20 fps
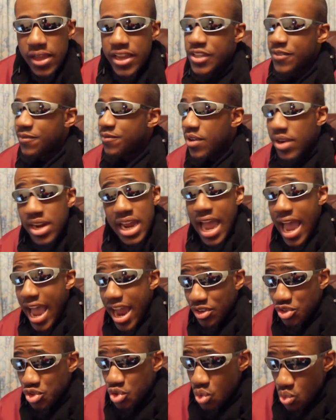It's very
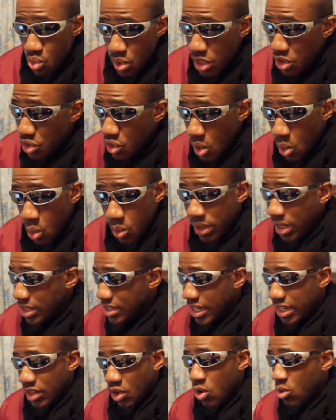hard to really know, because
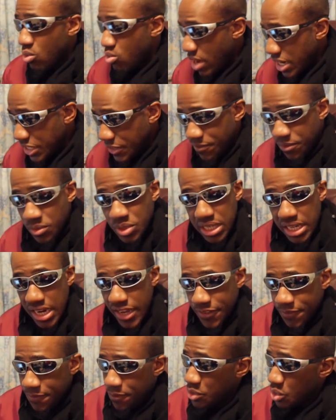he can go right foot,
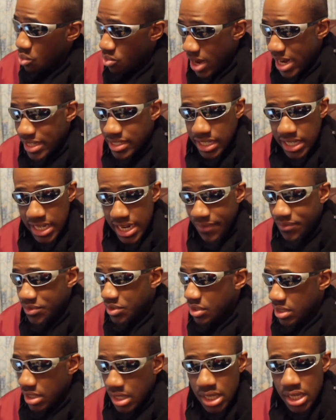right,
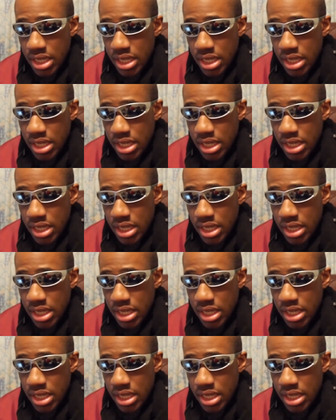left.